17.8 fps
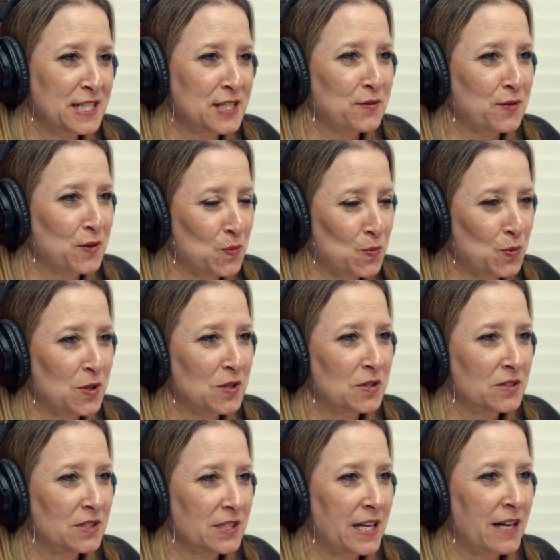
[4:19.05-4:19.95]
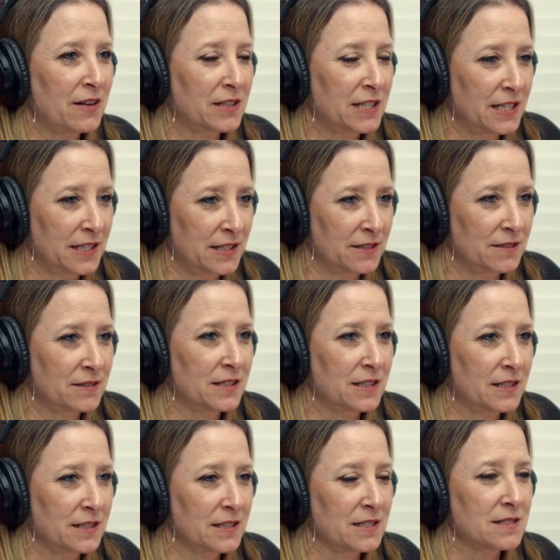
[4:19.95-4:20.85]
Different world out here
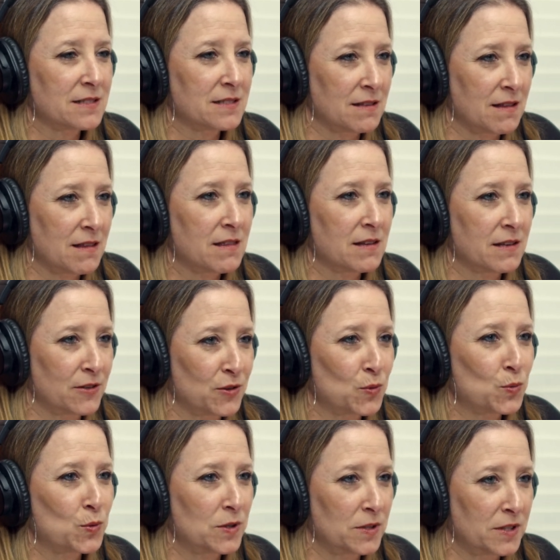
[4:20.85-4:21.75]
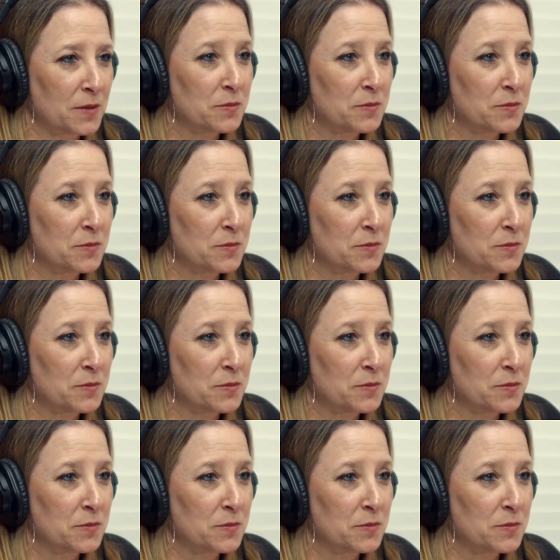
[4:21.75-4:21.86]
than it is in the theater world up